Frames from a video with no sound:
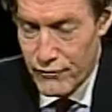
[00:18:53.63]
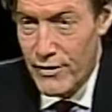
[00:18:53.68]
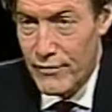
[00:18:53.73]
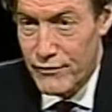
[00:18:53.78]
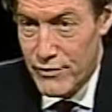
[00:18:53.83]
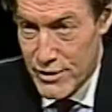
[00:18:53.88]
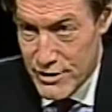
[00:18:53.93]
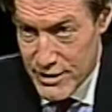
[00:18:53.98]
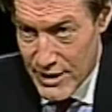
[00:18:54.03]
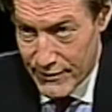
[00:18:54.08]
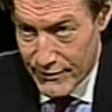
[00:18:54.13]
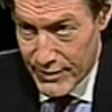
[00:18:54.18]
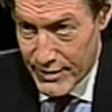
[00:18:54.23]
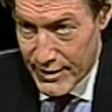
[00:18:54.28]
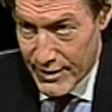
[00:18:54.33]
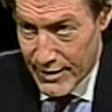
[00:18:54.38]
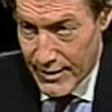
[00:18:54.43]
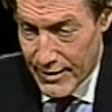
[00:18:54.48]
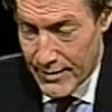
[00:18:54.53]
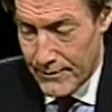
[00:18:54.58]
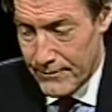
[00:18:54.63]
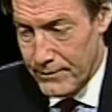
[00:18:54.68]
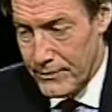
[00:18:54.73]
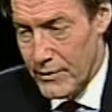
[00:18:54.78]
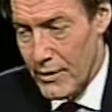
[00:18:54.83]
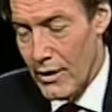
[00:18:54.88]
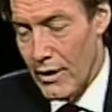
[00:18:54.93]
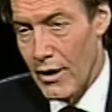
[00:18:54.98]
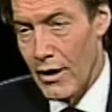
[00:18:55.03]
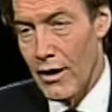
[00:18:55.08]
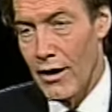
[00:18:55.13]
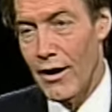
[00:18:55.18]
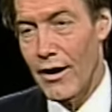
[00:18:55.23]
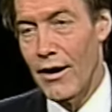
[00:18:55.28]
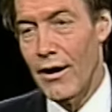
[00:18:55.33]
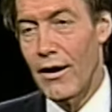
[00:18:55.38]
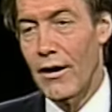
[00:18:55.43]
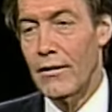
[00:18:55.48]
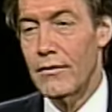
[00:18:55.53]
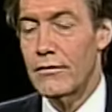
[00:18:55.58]
you're 57 now. I am.
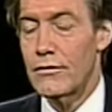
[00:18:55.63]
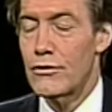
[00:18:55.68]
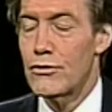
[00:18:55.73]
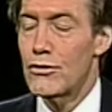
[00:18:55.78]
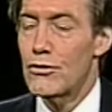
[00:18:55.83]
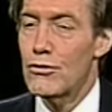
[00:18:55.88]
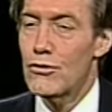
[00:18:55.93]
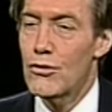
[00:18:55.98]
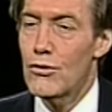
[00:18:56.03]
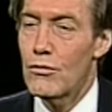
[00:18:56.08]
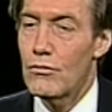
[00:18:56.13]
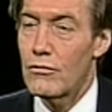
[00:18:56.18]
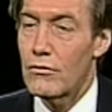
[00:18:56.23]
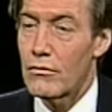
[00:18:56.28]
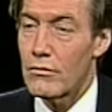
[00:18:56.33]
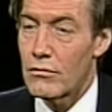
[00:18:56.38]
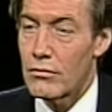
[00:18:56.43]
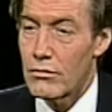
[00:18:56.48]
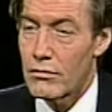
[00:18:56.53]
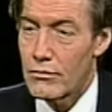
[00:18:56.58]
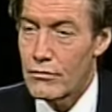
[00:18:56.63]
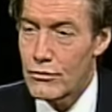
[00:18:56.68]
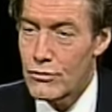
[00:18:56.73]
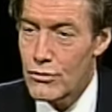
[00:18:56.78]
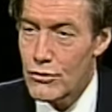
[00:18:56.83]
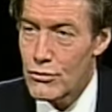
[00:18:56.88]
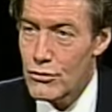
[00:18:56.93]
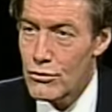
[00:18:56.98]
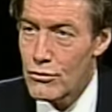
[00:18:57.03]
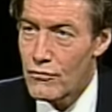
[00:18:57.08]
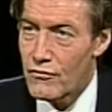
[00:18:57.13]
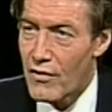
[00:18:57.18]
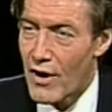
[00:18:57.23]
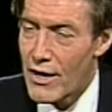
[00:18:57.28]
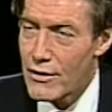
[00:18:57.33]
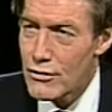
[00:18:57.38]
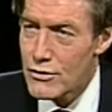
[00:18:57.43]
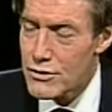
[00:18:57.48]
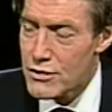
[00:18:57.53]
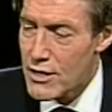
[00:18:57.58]
Uh, do you do you
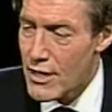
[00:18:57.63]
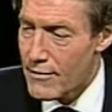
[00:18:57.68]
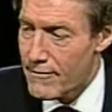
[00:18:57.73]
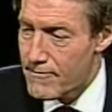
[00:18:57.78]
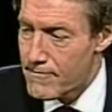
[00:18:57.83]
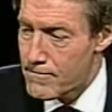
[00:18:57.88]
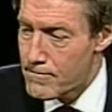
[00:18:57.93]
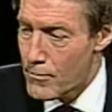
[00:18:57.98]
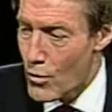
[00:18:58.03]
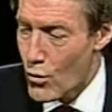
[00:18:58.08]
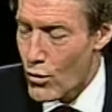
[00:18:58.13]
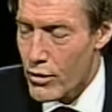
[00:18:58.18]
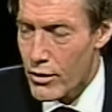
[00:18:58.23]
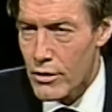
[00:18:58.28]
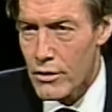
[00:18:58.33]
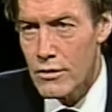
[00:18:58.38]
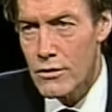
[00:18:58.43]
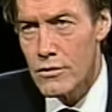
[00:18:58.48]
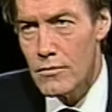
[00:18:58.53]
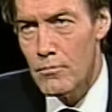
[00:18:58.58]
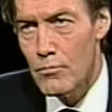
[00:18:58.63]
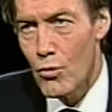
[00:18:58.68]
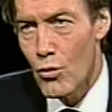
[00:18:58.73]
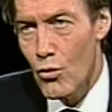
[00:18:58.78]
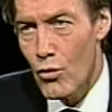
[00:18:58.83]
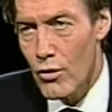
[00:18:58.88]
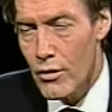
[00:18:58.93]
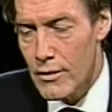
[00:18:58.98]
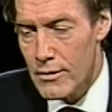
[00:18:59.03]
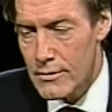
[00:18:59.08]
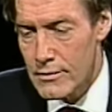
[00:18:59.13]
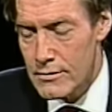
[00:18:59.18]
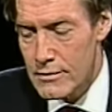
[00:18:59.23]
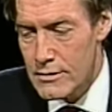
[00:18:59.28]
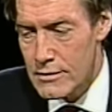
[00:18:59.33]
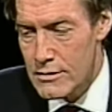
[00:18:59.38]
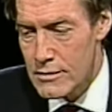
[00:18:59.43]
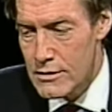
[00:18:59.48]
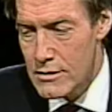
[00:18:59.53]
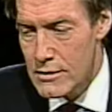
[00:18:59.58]
find yourself more more
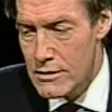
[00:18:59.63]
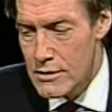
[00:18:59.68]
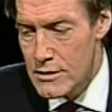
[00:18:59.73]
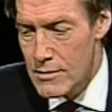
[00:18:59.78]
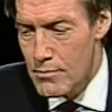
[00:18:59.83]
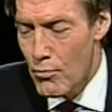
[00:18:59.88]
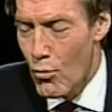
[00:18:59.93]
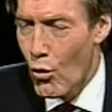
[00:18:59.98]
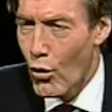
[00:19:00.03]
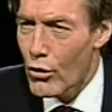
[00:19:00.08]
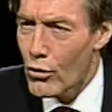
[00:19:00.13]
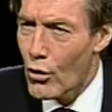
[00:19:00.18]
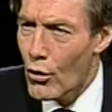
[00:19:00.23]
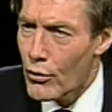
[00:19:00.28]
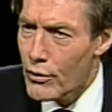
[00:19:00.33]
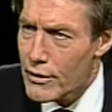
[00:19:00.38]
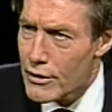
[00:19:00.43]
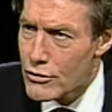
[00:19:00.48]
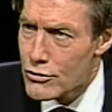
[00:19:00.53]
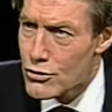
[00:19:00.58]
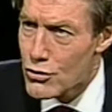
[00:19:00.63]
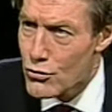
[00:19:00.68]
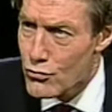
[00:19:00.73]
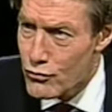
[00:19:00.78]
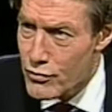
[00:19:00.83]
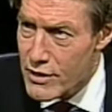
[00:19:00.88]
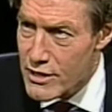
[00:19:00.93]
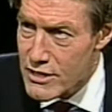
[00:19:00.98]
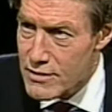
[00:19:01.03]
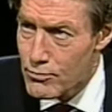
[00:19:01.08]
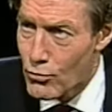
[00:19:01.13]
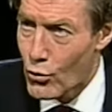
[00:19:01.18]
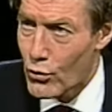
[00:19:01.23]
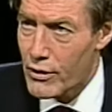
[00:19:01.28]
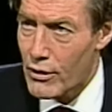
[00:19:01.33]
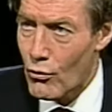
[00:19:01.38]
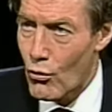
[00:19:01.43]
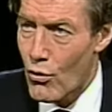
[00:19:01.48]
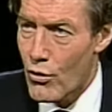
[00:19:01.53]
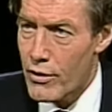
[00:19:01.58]
more oriented to risk,
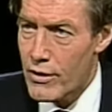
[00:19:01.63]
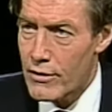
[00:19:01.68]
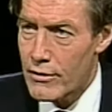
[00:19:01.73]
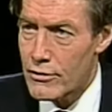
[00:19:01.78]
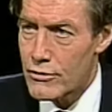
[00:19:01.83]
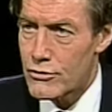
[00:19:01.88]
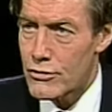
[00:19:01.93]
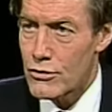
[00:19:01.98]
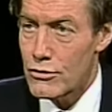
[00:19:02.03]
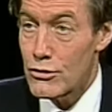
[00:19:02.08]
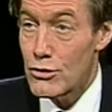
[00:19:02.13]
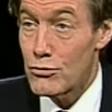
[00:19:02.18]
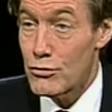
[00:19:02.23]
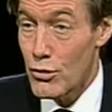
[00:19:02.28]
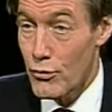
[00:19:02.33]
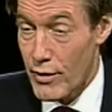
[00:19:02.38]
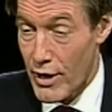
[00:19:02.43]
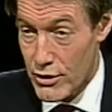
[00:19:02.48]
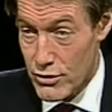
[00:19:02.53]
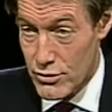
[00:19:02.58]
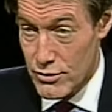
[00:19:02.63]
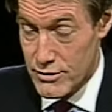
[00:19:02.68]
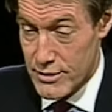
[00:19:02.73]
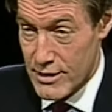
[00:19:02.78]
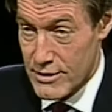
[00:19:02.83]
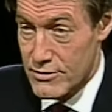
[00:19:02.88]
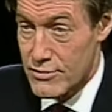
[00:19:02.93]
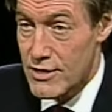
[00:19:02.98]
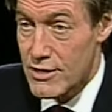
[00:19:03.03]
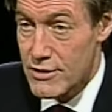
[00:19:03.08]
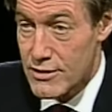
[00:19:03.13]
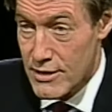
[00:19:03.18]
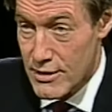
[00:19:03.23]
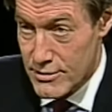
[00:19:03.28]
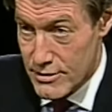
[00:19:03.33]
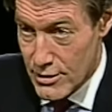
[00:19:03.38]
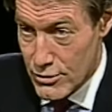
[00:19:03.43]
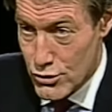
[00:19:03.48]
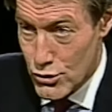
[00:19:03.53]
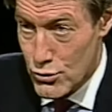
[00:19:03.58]
more oriented to new directions, as this
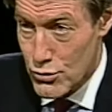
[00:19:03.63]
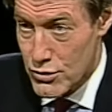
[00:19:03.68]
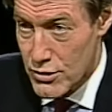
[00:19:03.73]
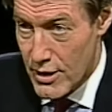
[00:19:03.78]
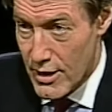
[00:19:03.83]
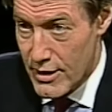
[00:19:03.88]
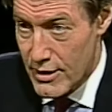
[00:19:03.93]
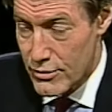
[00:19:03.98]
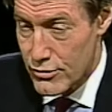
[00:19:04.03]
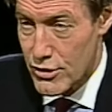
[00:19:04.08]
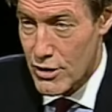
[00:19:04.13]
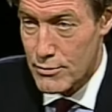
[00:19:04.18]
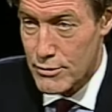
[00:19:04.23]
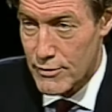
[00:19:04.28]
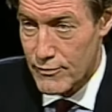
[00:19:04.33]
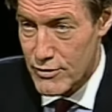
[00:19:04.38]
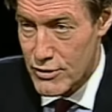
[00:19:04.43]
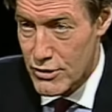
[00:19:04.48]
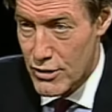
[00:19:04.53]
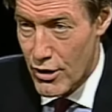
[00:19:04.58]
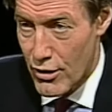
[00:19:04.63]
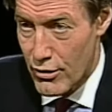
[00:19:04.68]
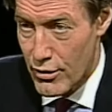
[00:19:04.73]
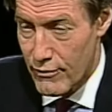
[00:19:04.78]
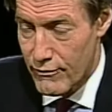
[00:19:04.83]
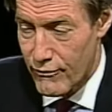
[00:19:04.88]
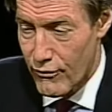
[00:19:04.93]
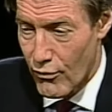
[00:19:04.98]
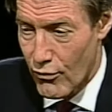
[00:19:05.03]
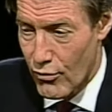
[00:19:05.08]
is, as you said, in terms of his narrative